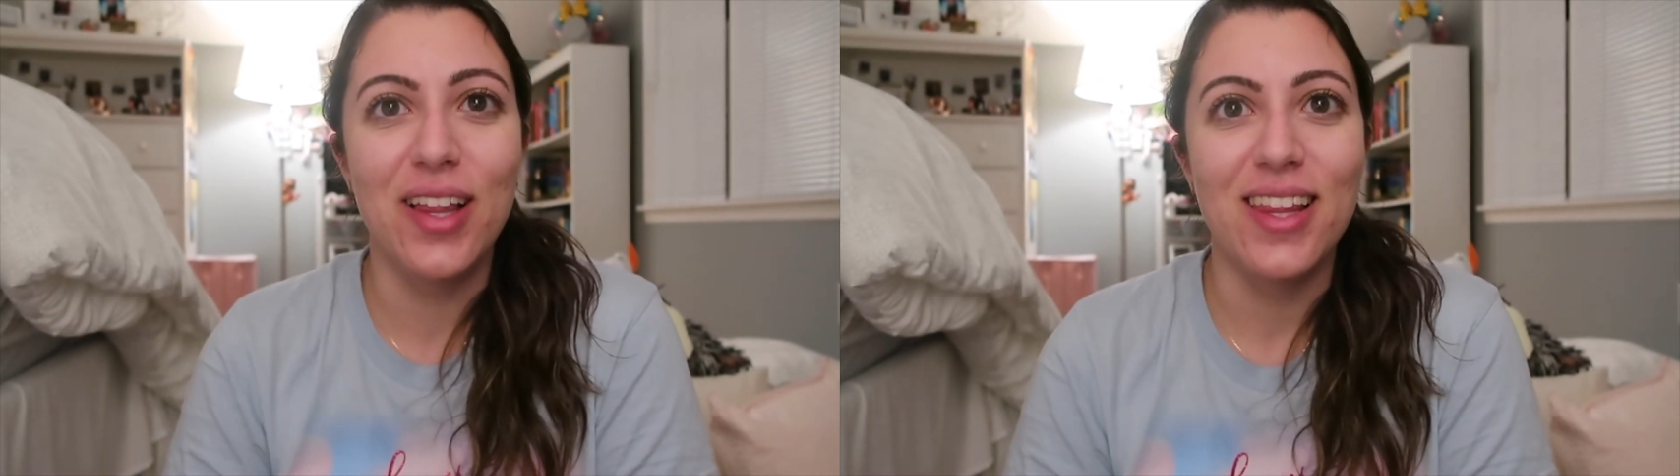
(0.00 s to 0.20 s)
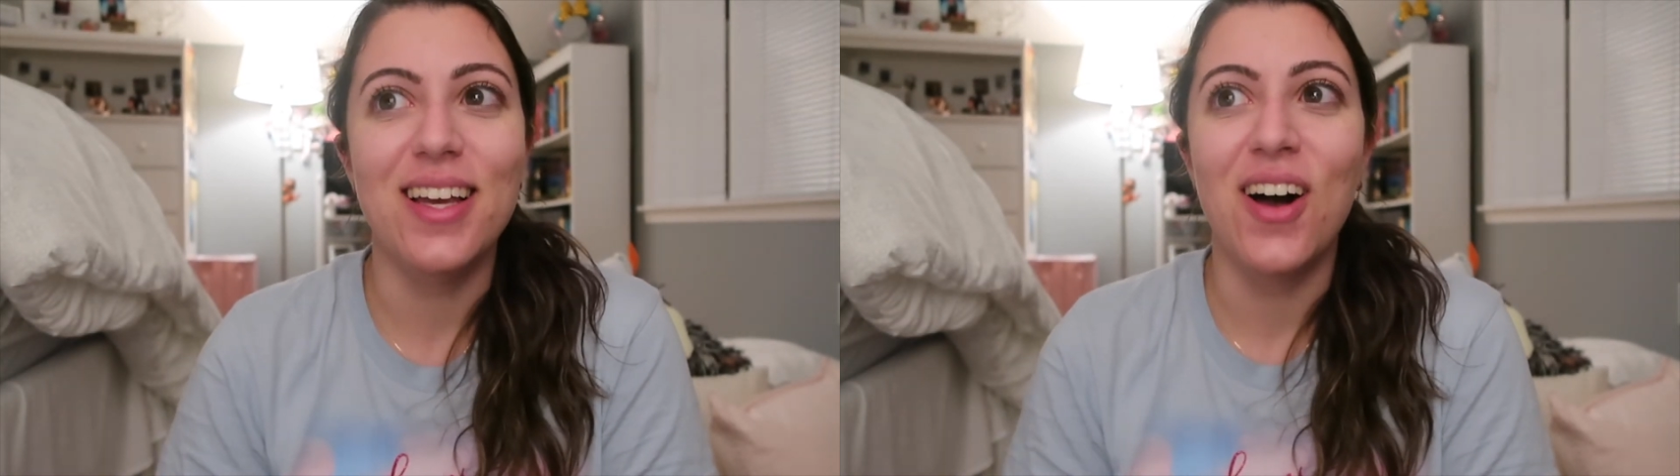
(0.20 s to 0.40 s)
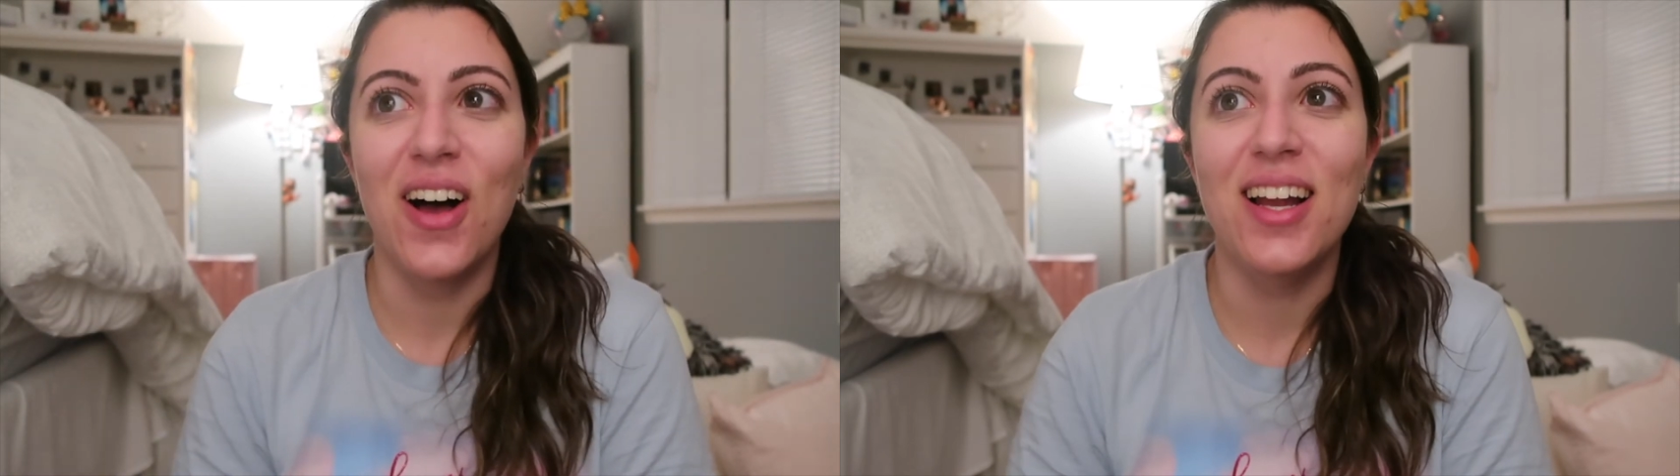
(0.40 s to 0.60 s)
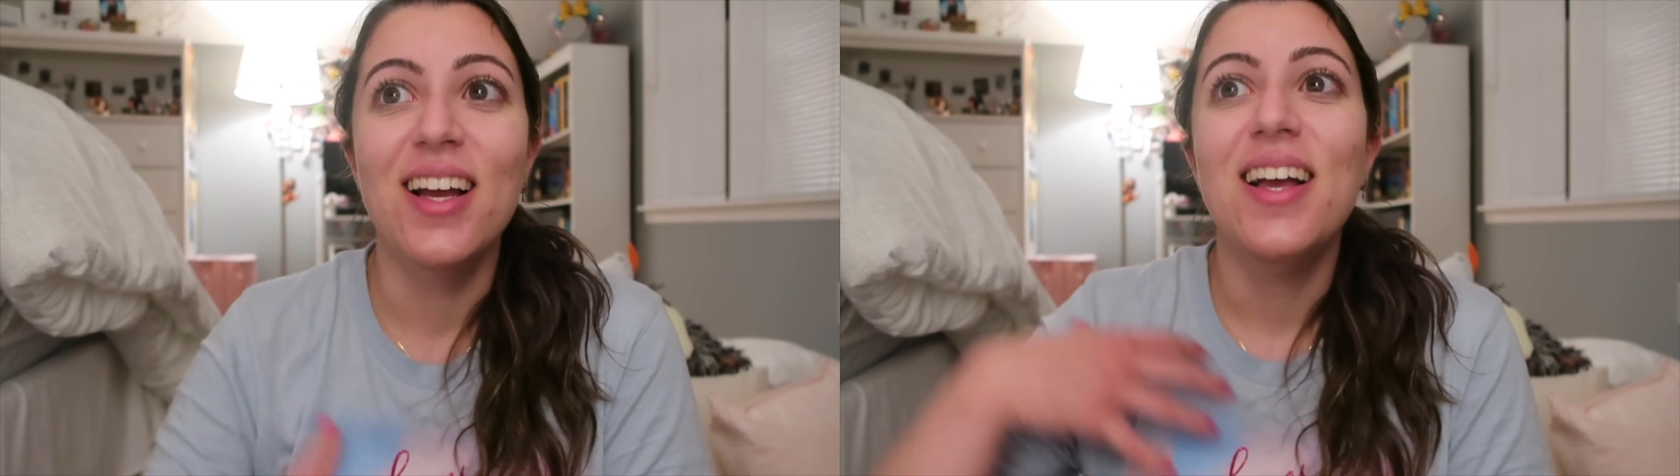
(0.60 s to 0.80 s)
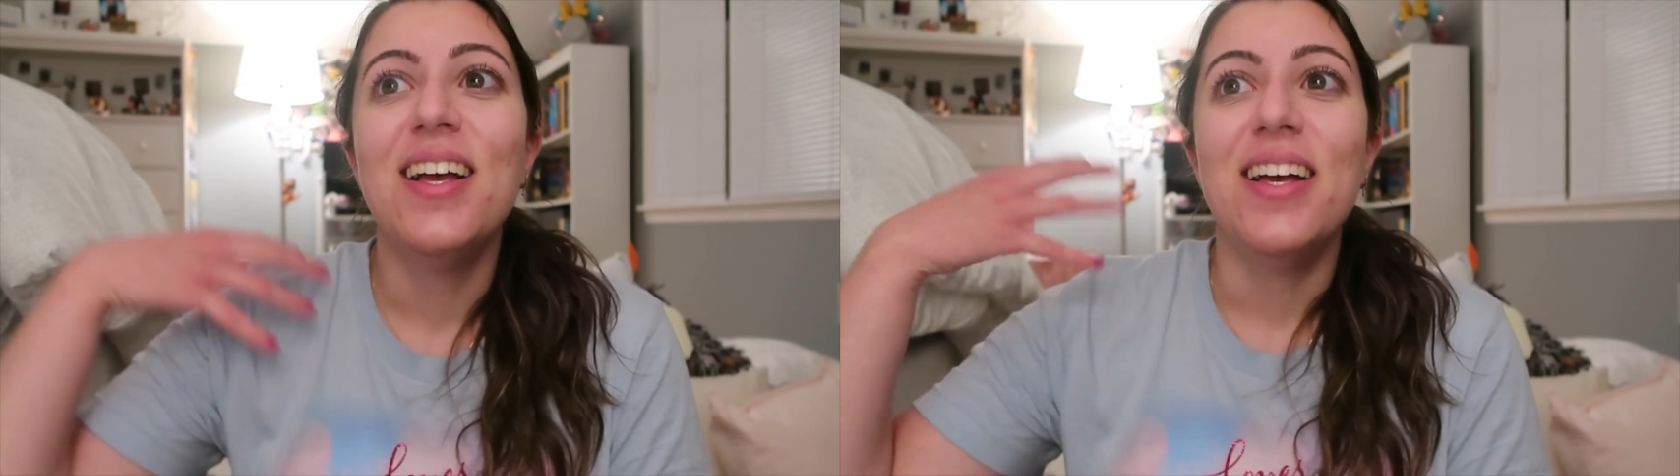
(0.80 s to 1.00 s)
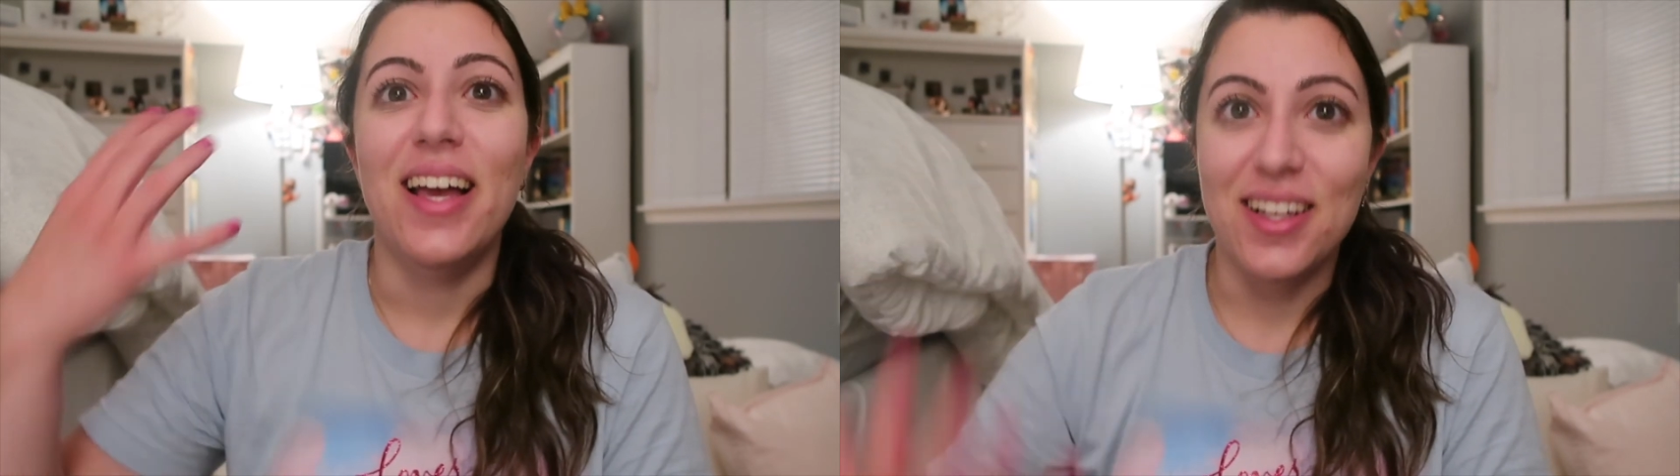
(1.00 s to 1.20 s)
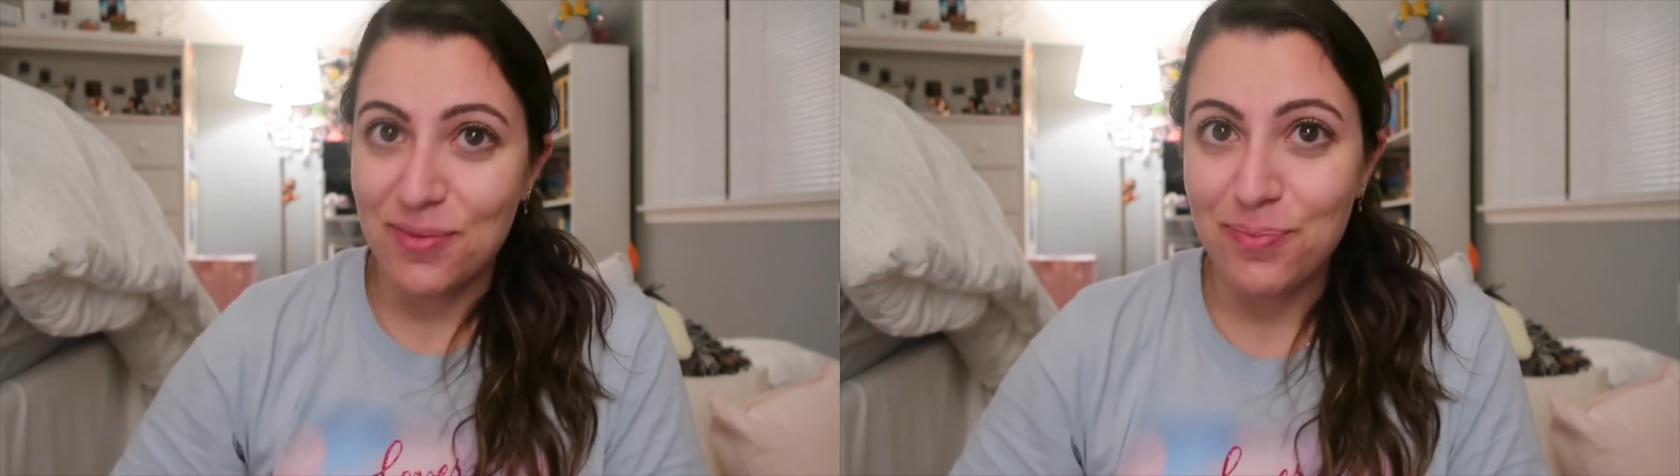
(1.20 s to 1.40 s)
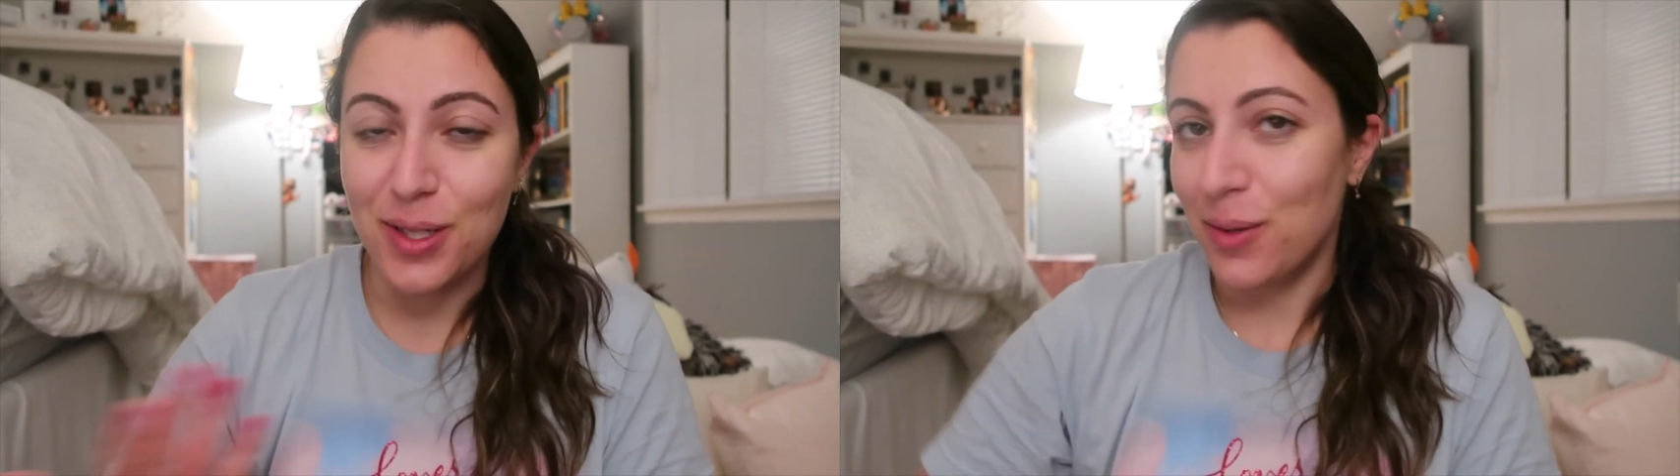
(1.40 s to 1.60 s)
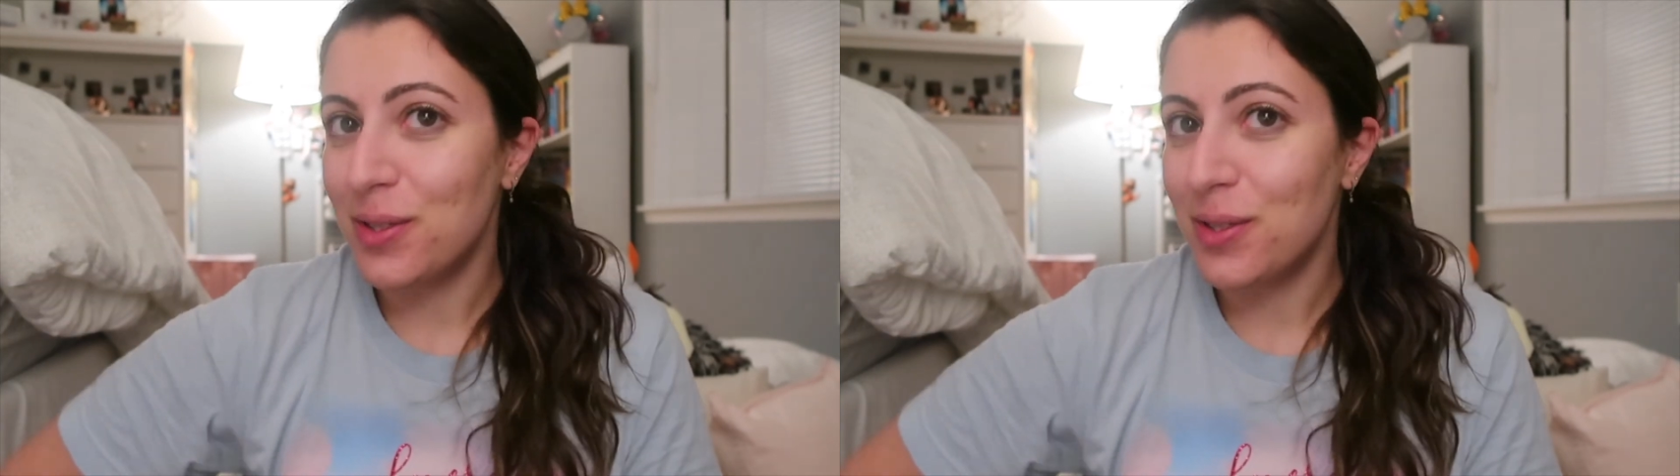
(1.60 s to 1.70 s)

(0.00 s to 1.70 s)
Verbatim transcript: really got you know,